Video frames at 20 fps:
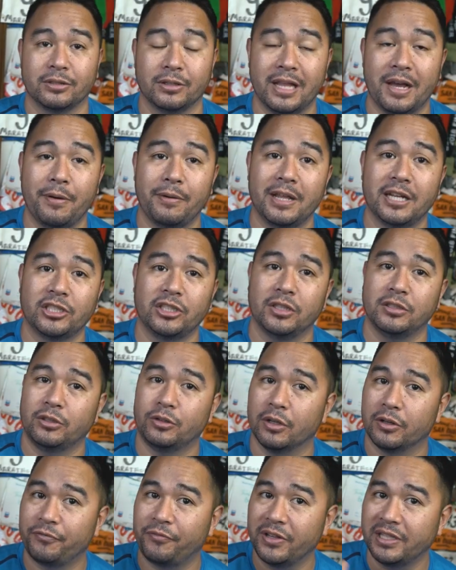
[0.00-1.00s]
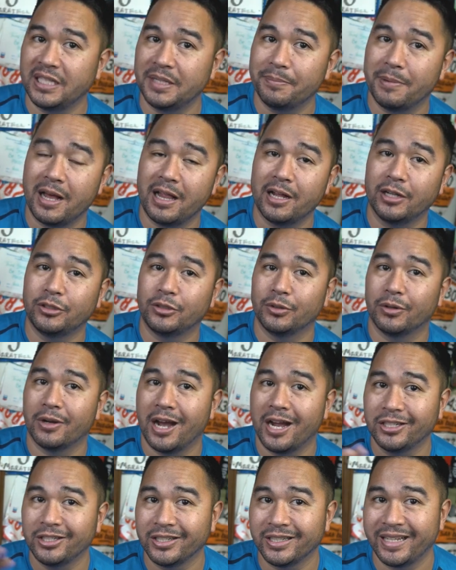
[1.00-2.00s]
So that will last you to a 50 miler, to
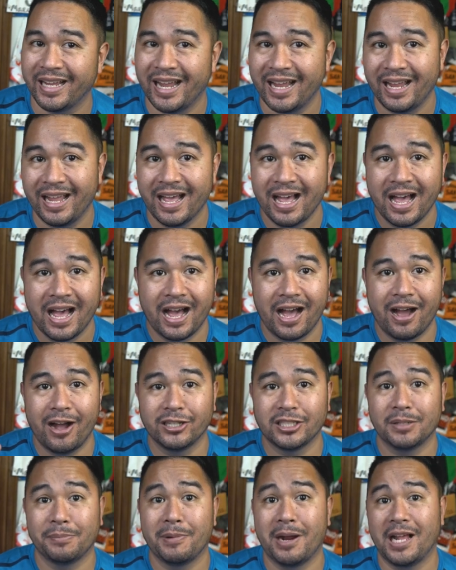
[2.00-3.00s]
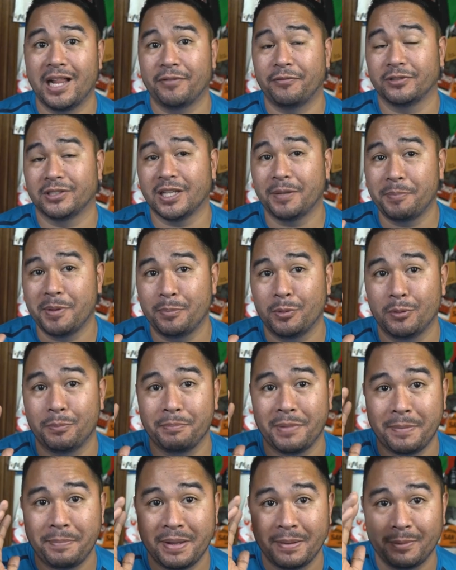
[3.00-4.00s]
100K, 100 miler. For some people
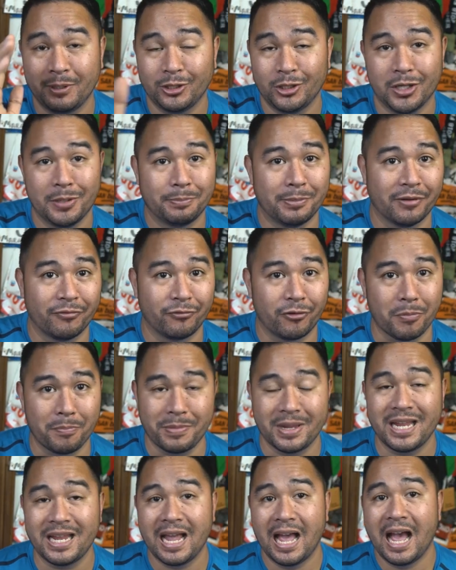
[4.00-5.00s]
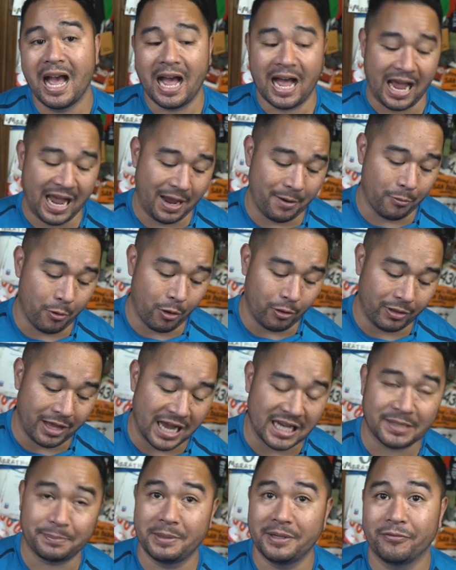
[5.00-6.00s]
may be able to do it, but for me, it won't
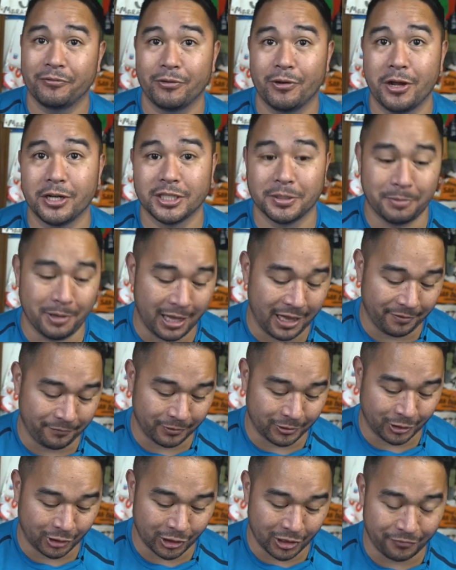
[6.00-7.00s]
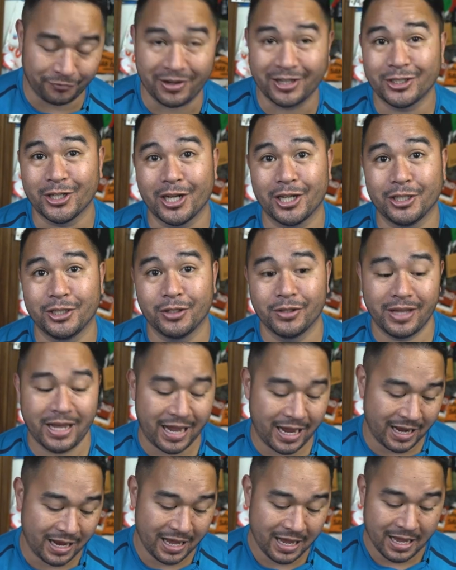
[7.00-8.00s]
last me for 100 miler for sure if I try to do
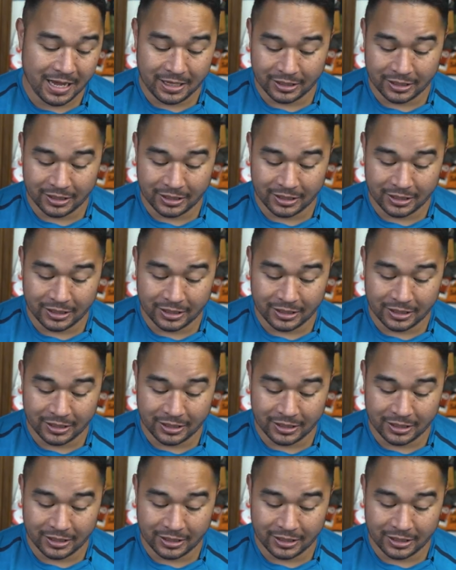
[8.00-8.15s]
that.